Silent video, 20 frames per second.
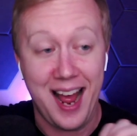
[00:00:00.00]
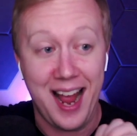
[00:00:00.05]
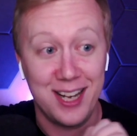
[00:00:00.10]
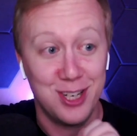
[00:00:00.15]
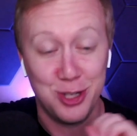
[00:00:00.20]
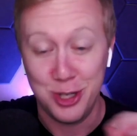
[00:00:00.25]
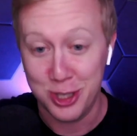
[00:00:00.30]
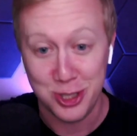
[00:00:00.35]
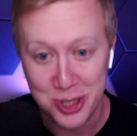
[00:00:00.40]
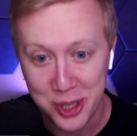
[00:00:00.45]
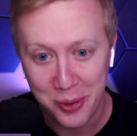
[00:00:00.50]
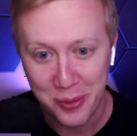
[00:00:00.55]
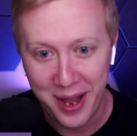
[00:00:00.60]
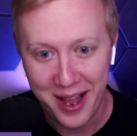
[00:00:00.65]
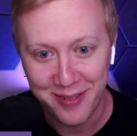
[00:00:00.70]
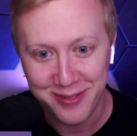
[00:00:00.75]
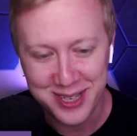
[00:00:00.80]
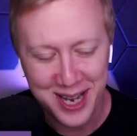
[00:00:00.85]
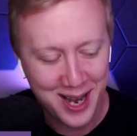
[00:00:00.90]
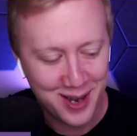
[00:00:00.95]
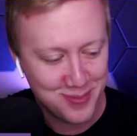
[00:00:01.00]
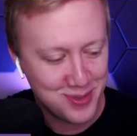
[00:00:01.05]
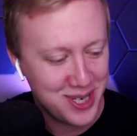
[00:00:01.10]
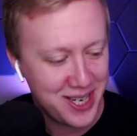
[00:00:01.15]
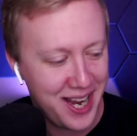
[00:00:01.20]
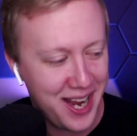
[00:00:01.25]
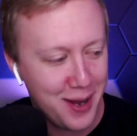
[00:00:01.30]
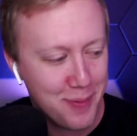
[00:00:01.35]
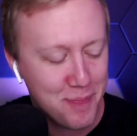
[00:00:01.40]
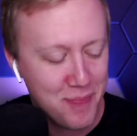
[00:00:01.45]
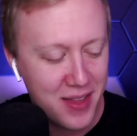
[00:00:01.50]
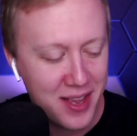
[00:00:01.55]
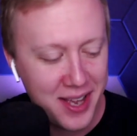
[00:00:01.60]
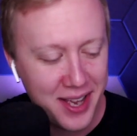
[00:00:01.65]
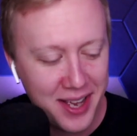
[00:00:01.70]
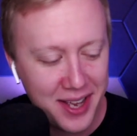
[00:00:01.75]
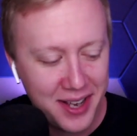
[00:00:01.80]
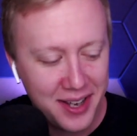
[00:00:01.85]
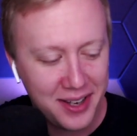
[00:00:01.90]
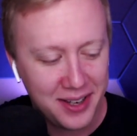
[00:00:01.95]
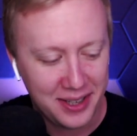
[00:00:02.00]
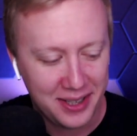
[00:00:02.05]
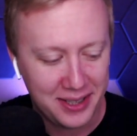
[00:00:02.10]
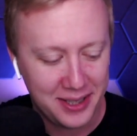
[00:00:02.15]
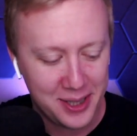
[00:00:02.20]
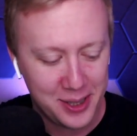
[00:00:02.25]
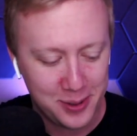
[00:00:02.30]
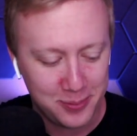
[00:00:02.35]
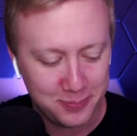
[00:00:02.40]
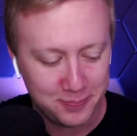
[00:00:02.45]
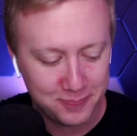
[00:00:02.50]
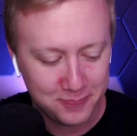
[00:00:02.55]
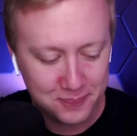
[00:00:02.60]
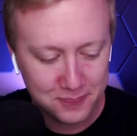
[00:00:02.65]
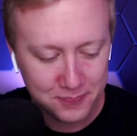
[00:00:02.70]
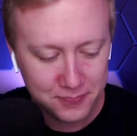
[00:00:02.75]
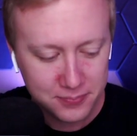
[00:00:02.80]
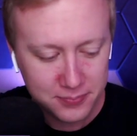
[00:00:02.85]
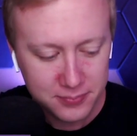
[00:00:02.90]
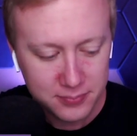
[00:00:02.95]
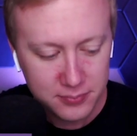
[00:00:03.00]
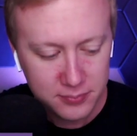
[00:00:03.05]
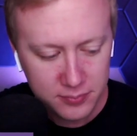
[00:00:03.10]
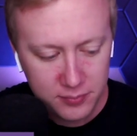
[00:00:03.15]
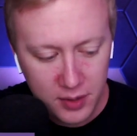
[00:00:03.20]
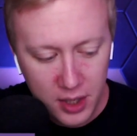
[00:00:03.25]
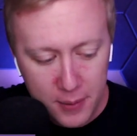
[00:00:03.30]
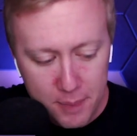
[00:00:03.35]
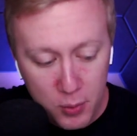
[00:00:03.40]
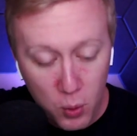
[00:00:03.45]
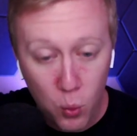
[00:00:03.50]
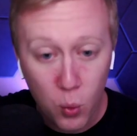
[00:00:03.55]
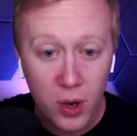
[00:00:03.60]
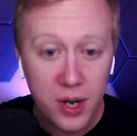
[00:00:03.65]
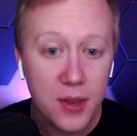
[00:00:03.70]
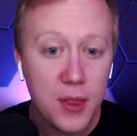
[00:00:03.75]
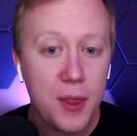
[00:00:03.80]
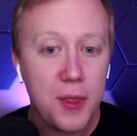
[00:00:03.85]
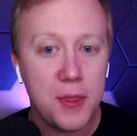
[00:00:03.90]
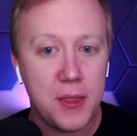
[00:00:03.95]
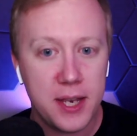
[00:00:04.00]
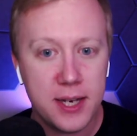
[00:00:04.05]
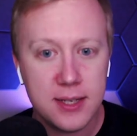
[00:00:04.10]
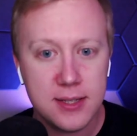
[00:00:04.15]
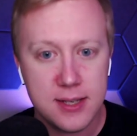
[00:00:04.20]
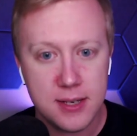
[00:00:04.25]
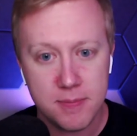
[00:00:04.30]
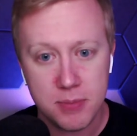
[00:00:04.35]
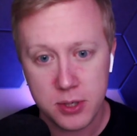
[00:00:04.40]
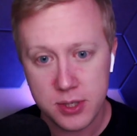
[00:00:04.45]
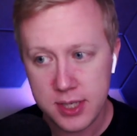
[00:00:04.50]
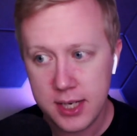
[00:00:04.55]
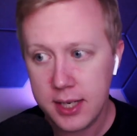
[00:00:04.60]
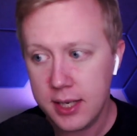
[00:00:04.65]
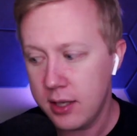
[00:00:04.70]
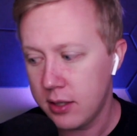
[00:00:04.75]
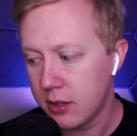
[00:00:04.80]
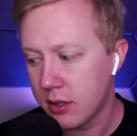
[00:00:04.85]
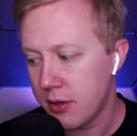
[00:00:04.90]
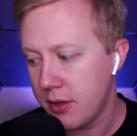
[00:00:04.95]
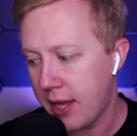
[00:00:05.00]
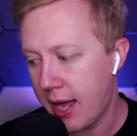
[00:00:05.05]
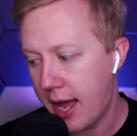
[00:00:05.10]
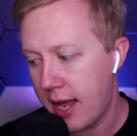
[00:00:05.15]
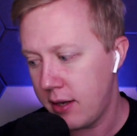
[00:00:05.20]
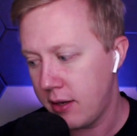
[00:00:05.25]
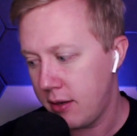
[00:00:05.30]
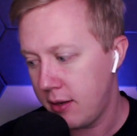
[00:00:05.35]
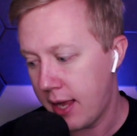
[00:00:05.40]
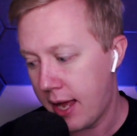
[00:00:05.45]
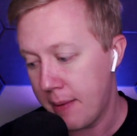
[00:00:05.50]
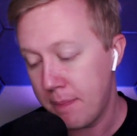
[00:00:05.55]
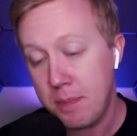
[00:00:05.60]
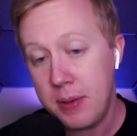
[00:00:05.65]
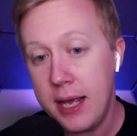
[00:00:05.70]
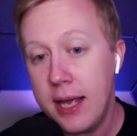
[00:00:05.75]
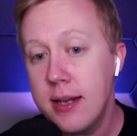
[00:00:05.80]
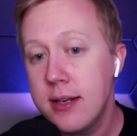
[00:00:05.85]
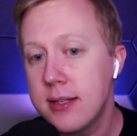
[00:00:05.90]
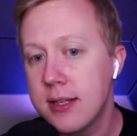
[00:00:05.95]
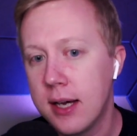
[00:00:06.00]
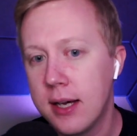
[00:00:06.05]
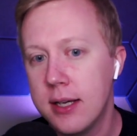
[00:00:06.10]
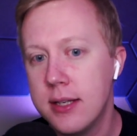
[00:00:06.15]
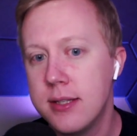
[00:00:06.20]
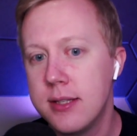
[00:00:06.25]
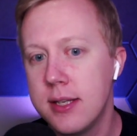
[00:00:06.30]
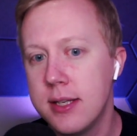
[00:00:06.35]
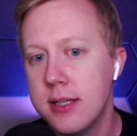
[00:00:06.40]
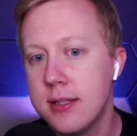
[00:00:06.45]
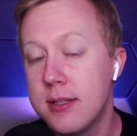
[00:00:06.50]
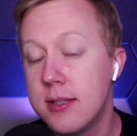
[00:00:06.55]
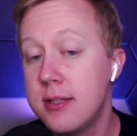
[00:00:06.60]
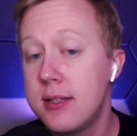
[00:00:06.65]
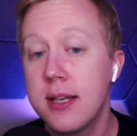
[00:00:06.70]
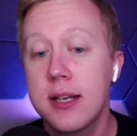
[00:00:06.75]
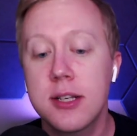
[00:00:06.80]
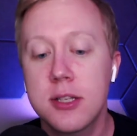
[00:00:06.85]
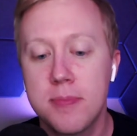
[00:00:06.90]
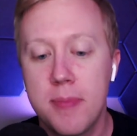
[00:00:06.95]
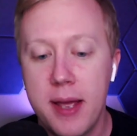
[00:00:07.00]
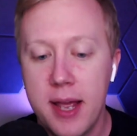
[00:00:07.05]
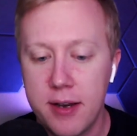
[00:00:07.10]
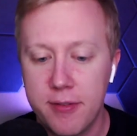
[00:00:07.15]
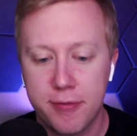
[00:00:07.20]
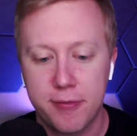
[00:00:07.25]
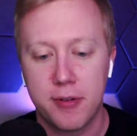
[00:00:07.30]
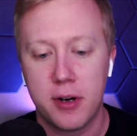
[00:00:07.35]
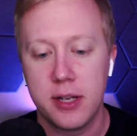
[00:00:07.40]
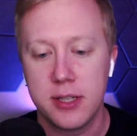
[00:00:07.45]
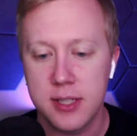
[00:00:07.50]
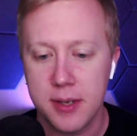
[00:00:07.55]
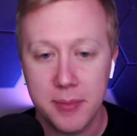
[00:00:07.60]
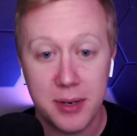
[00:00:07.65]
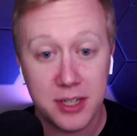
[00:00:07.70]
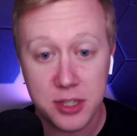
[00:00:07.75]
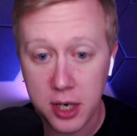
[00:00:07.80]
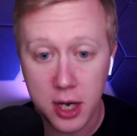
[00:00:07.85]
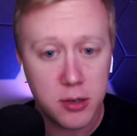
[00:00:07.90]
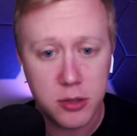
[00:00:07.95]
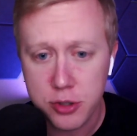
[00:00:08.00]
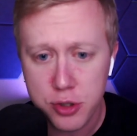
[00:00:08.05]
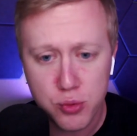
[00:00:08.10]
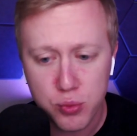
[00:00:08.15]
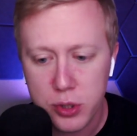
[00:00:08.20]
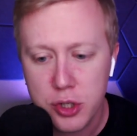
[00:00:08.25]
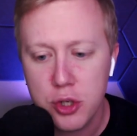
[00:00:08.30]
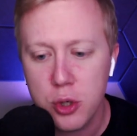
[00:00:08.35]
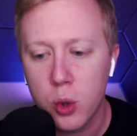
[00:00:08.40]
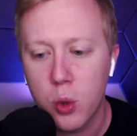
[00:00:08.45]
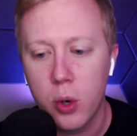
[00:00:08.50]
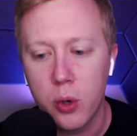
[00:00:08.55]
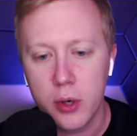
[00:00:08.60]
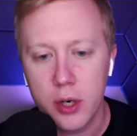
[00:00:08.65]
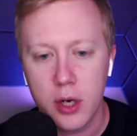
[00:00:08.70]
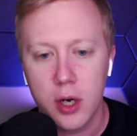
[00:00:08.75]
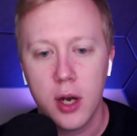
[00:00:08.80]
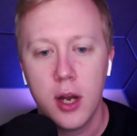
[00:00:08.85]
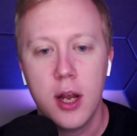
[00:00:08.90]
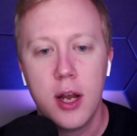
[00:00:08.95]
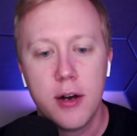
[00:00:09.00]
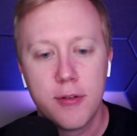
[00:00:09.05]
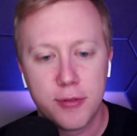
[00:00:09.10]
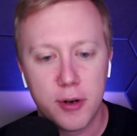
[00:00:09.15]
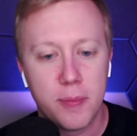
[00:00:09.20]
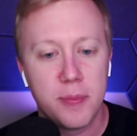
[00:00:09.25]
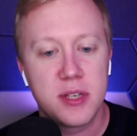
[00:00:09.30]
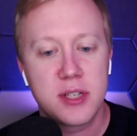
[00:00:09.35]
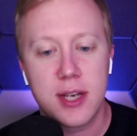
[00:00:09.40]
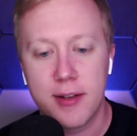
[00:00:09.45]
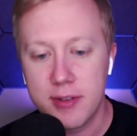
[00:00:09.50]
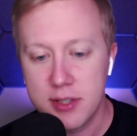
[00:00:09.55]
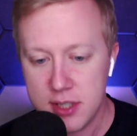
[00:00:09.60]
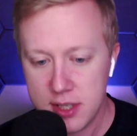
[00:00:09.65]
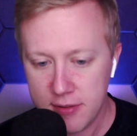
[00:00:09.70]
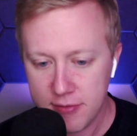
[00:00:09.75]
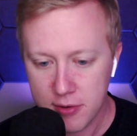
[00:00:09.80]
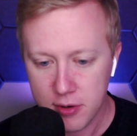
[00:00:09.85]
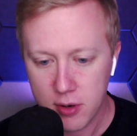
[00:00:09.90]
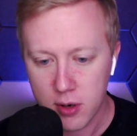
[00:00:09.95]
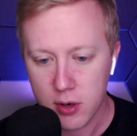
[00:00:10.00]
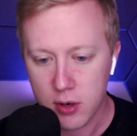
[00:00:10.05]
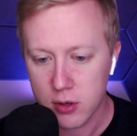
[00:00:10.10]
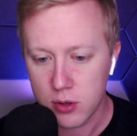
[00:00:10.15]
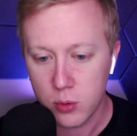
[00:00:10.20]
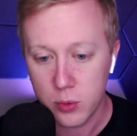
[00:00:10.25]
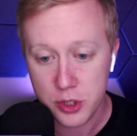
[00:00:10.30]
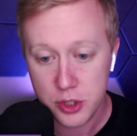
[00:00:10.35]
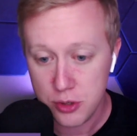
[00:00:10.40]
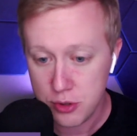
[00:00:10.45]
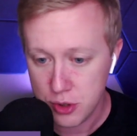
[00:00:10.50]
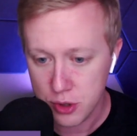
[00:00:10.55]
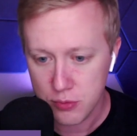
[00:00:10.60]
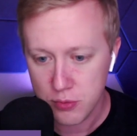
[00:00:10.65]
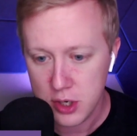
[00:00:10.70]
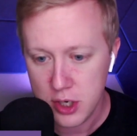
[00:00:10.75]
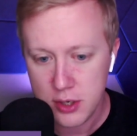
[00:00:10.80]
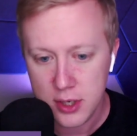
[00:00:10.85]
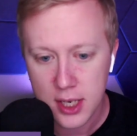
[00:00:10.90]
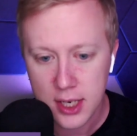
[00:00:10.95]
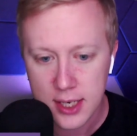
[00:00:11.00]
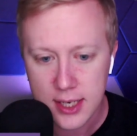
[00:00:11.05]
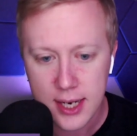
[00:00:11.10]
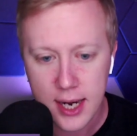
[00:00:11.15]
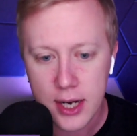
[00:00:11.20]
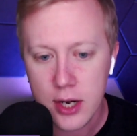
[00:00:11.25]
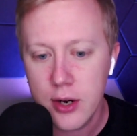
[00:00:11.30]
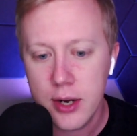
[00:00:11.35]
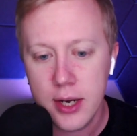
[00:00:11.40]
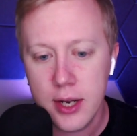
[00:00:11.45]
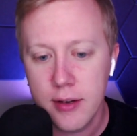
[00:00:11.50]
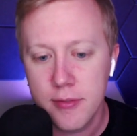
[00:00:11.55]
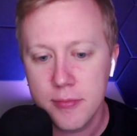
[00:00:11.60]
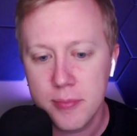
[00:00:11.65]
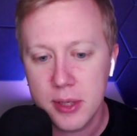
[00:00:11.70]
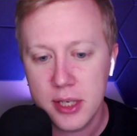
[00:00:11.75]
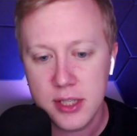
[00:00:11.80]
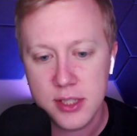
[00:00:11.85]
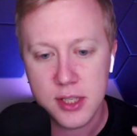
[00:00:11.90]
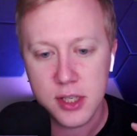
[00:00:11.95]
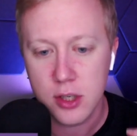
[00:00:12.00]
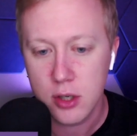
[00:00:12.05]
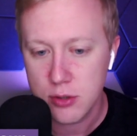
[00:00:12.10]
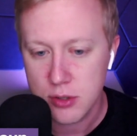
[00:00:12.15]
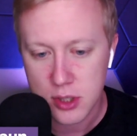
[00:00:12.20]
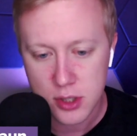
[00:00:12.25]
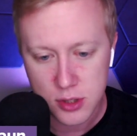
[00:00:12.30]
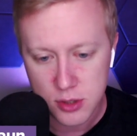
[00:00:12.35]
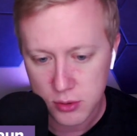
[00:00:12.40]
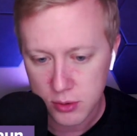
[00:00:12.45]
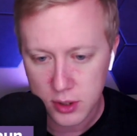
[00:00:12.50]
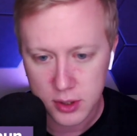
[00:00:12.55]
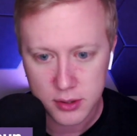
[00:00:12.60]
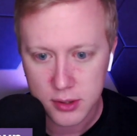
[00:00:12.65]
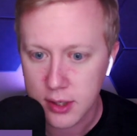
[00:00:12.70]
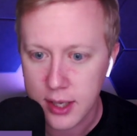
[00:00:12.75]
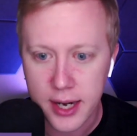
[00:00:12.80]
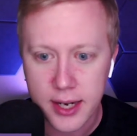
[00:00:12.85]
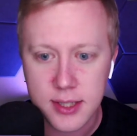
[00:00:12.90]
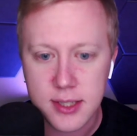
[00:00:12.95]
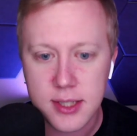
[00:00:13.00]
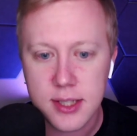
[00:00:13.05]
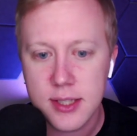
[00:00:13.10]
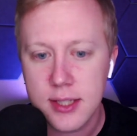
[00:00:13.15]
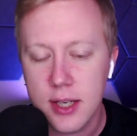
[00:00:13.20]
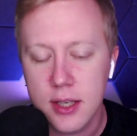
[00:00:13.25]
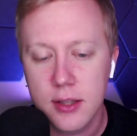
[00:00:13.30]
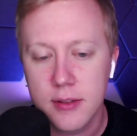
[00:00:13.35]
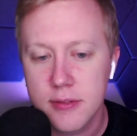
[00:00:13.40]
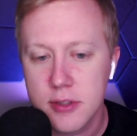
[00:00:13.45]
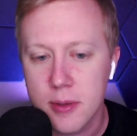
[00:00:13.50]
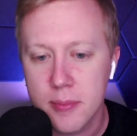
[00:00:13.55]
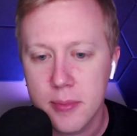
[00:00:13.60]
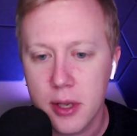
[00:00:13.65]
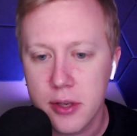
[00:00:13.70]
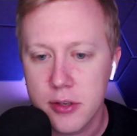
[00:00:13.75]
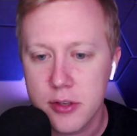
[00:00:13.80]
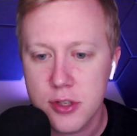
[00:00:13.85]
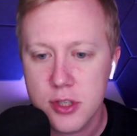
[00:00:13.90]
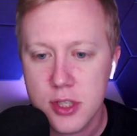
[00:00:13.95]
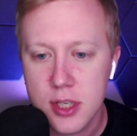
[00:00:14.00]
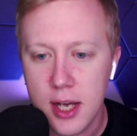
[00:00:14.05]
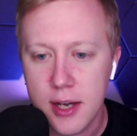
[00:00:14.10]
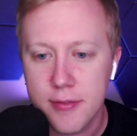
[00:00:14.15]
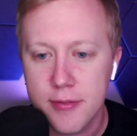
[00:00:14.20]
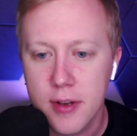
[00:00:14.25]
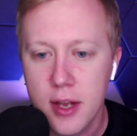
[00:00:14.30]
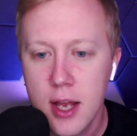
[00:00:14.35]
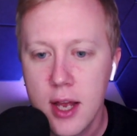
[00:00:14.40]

I just don't have time today. Um, but one of the things in particular that that Pitt does is six man fronts. I'm actually, I'll just read you a quote here from this Kevin Seifert article, which you should read the entirety of because it goes into a lot of detail of some other stuff.